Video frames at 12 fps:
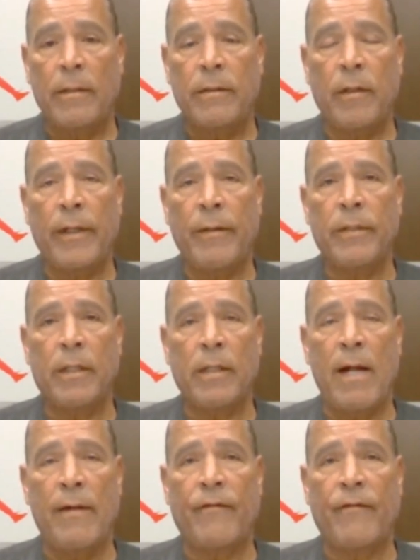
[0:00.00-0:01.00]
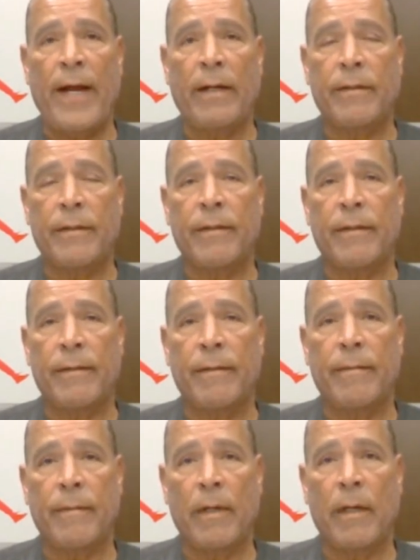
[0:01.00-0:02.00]
So he was a non-factor
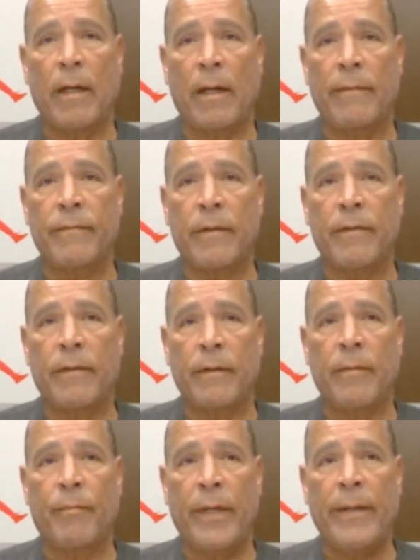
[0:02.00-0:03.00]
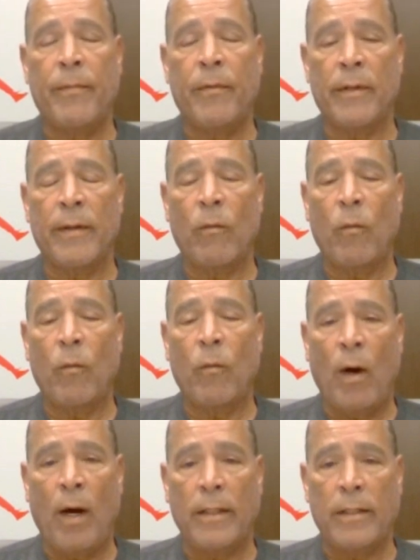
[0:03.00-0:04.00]
to the people that
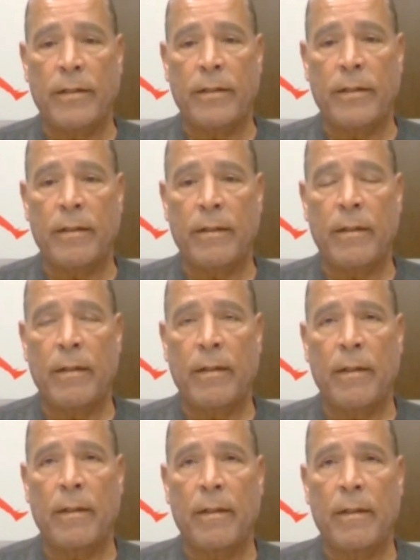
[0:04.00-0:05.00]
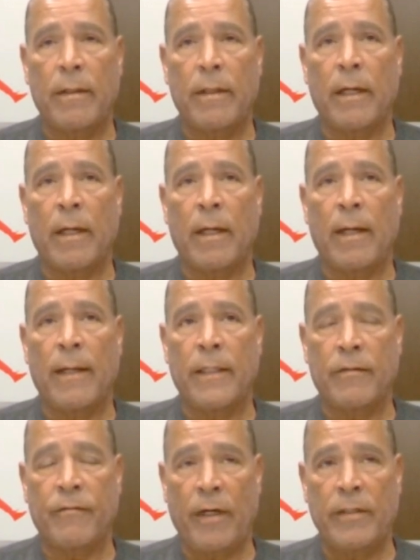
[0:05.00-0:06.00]
watched
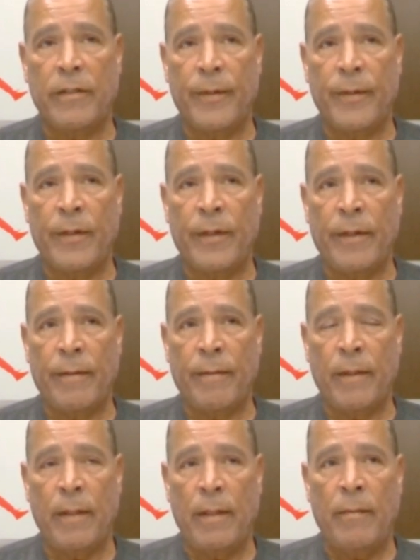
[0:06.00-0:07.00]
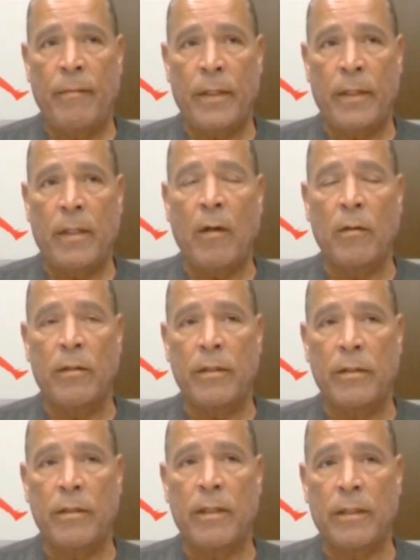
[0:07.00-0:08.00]
his freshman year, but the
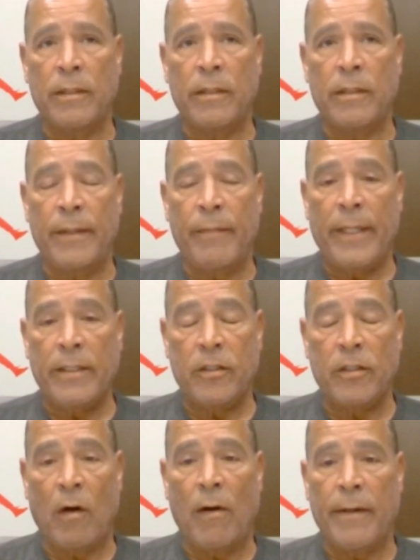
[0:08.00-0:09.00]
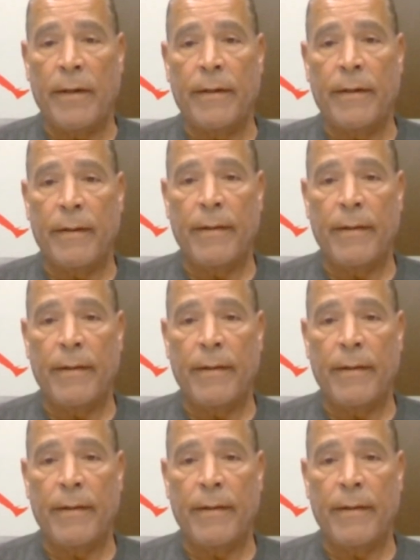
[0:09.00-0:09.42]
coaches and his teammates saw it.